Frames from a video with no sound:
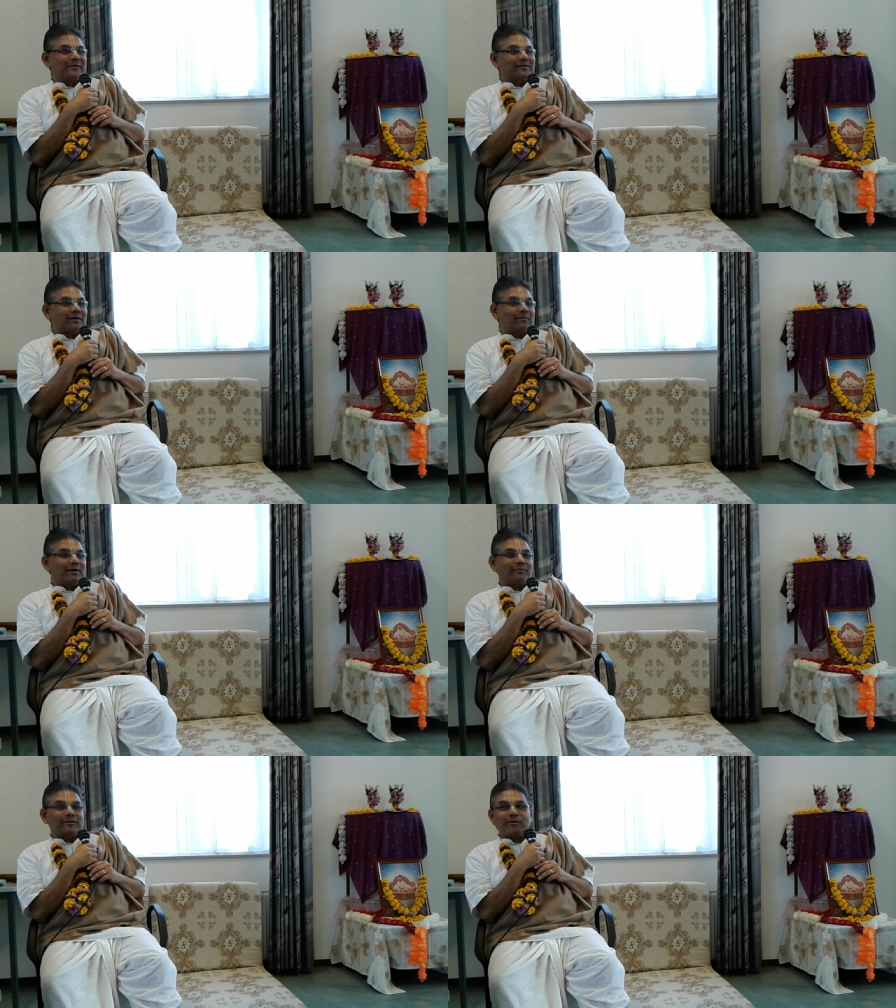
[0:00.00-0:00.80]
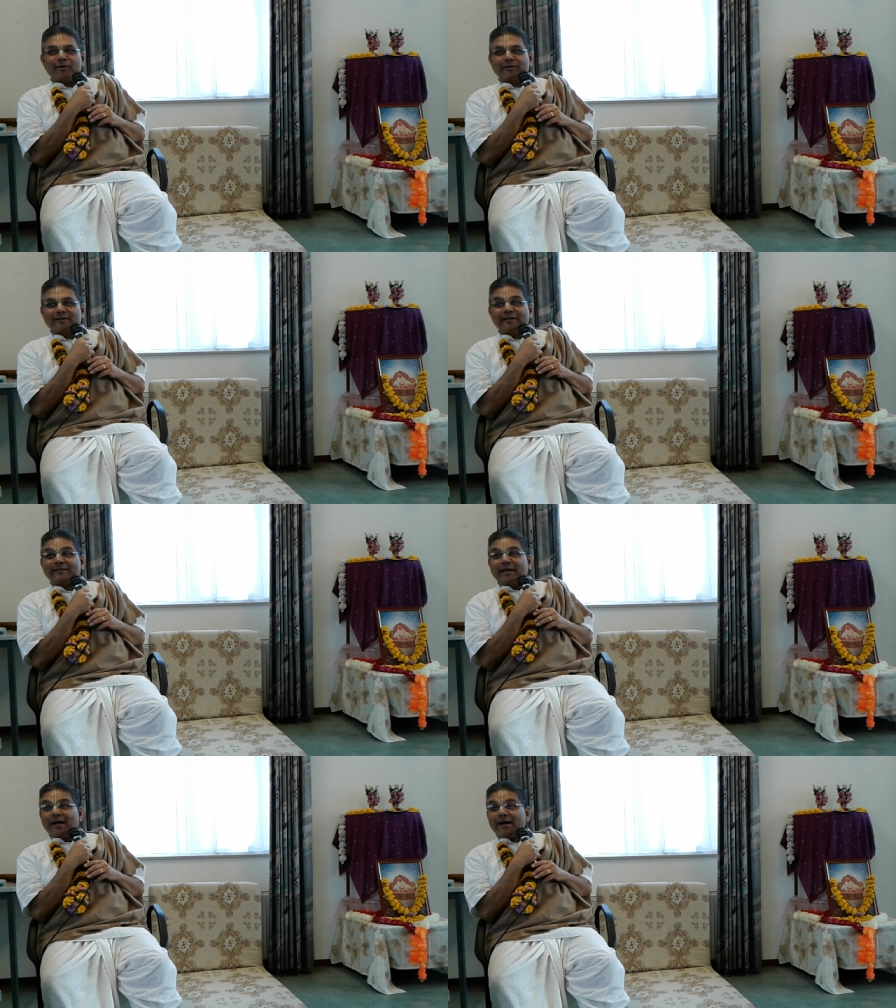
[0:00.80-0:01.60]
somebody was called
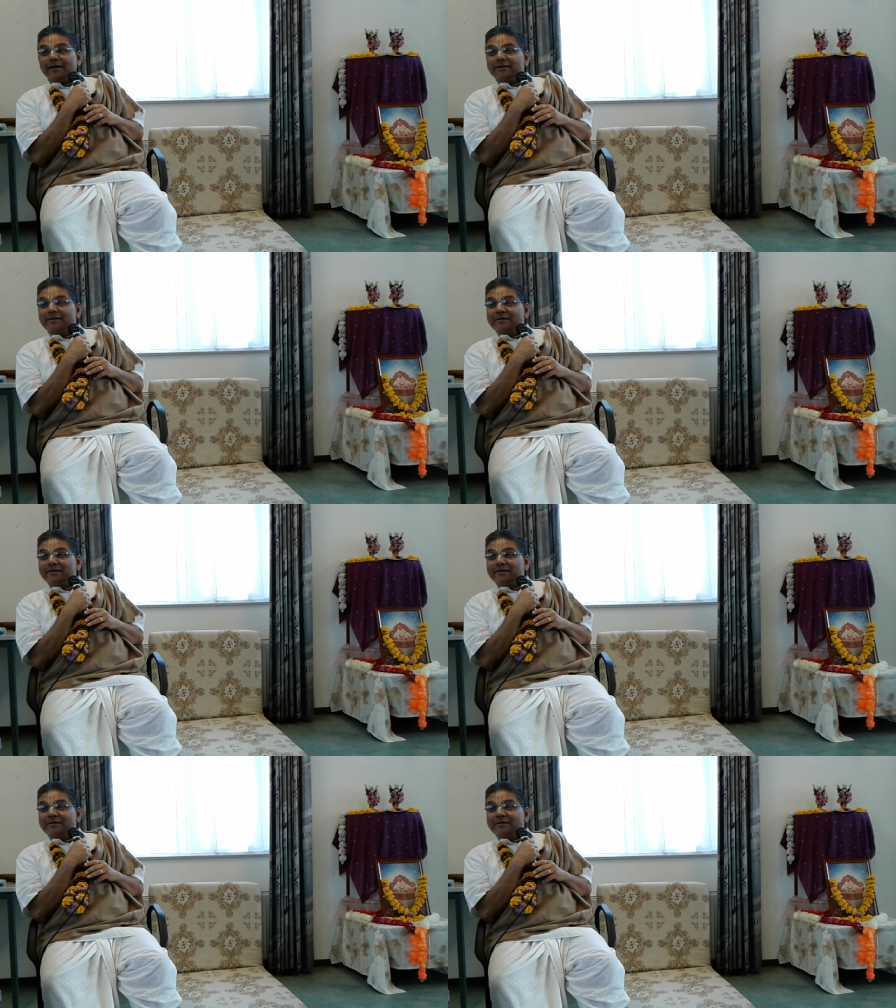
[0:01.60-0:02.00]
Sita,